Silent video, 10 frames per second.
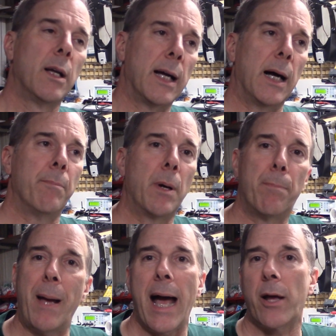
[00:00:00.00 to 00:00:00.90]

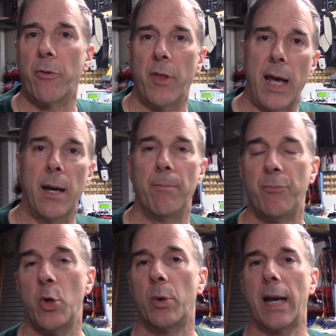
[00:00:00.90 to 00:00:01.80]
But back then,
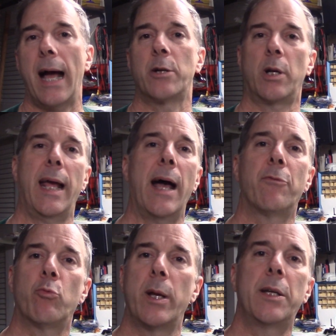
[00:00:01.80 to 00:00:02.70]
you could actually have
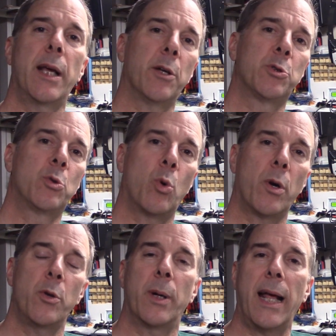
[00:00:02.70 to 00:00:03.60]
a retail store.
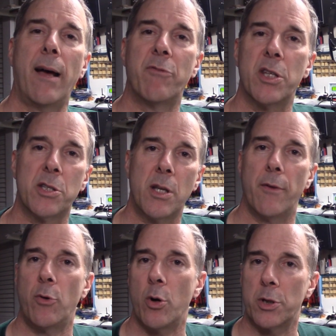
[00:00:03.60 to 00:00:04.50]
You could have this
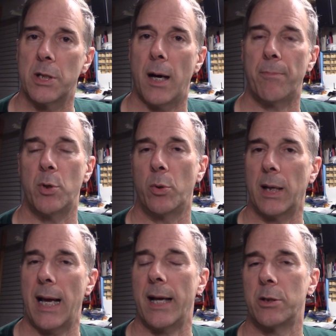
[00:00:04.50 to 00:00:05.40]
stuff hooked up. You
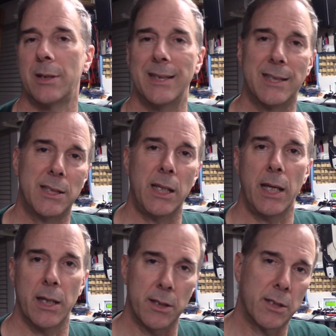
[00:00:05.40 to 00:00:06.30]
could actually
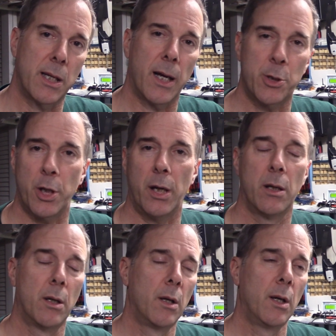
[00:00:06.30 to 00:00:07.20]
see it and touch it
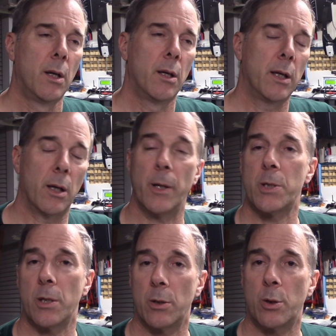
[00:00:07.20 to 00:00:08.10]
and
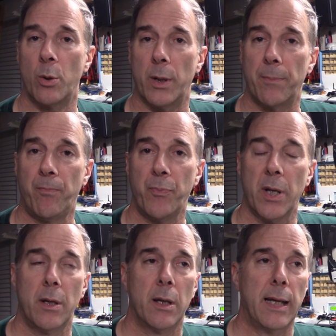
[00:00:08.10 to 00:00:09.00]
listen to it.
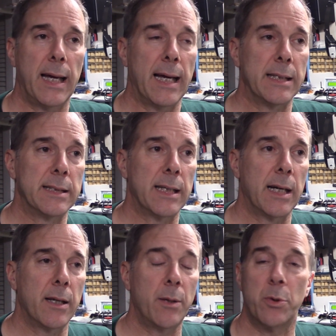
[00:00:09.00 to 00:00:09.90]
And
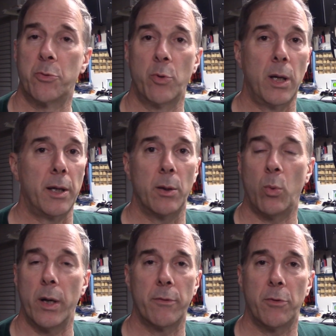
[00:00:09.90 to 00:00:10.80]
it was really a
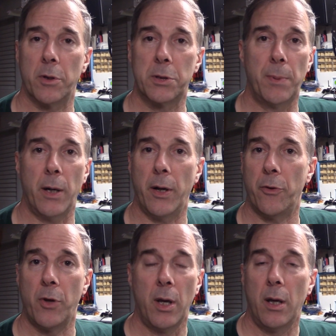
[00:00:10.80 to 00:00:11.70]
wonderful experience.